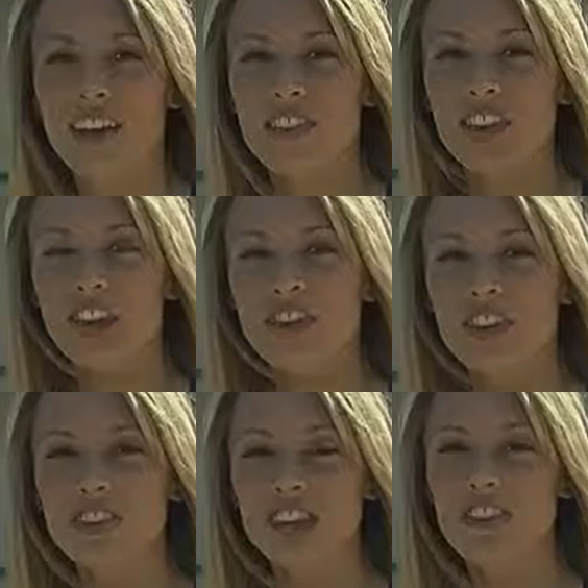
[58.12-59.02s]
The
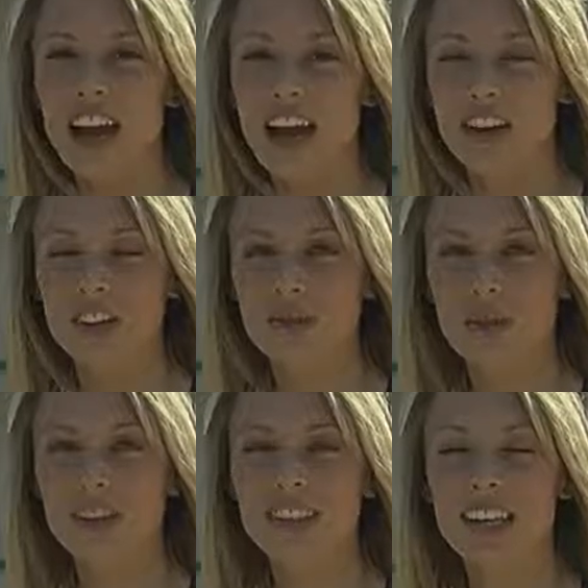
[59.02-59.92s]
University of Akron's
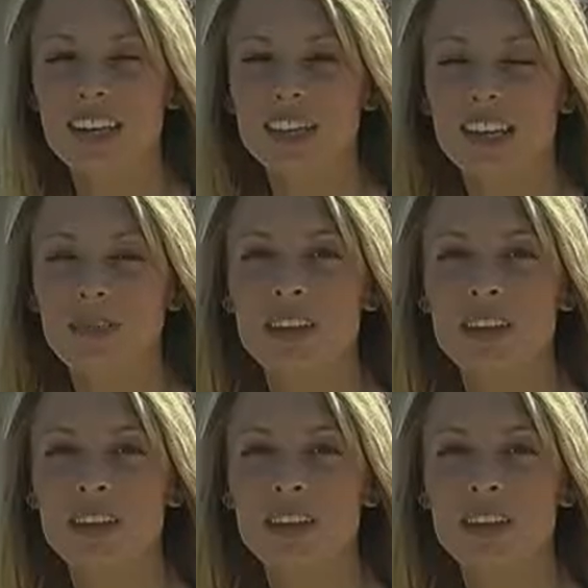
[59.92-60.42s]
women's tennis team